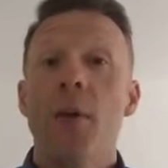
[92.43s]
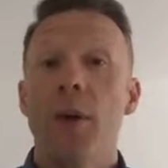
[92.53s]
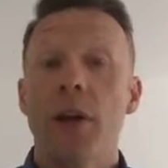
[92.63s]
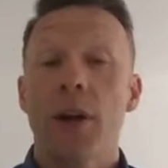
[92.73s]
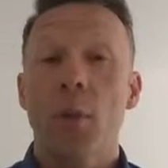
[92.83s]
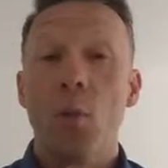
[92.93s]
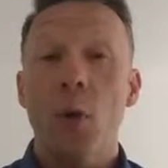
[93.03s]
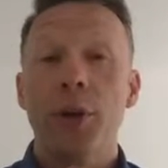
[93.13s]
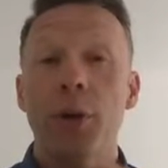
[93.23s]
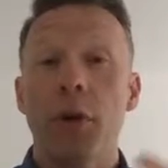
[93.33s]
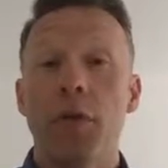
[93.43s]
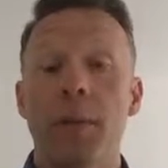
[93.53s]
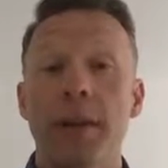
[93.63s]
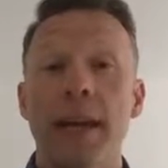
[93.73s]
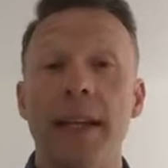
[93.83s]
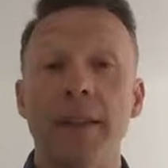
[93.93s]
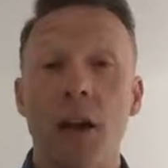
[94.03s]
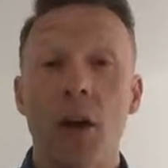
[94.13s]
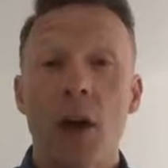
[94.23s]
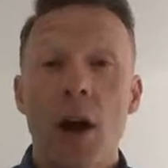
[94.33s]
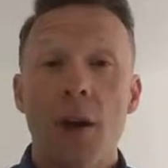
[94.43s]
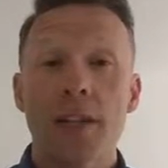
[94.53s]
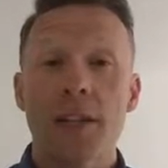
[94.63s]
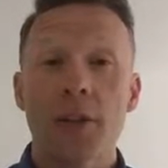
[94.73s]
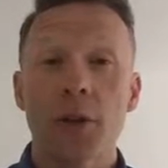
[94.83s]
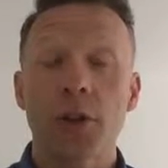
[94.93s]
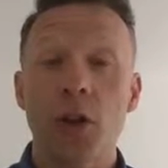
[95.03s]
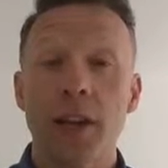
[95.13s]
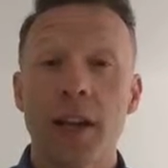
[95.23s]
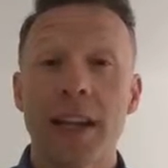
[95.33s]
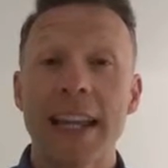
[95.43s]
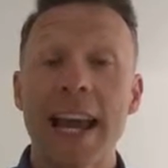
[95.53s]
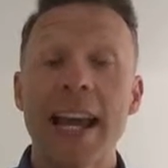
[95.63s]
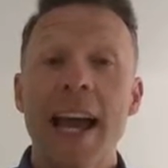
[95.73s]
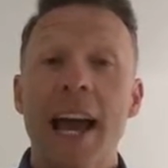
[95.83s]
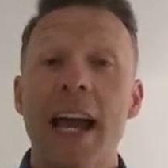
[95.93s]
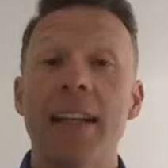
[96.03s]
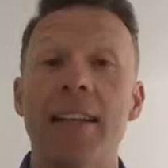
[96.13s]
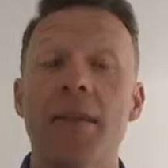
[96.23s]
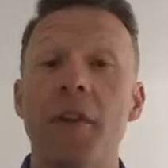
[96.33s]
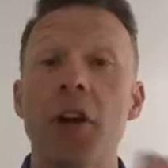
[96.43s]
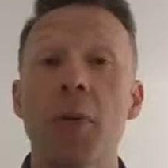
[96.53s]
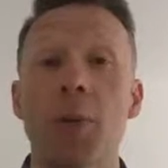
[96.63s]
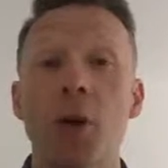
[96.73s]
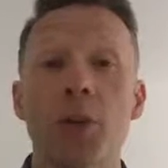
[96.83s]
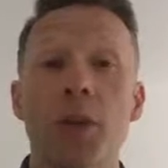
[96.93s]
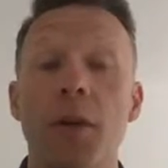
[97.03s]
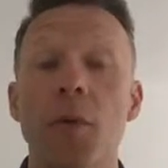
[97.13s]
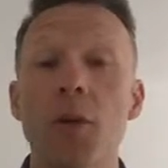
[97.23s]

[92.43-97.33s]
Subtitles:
We look at what we're doing from the day. So I was listening to a doctor the other day, and he said some very good points, which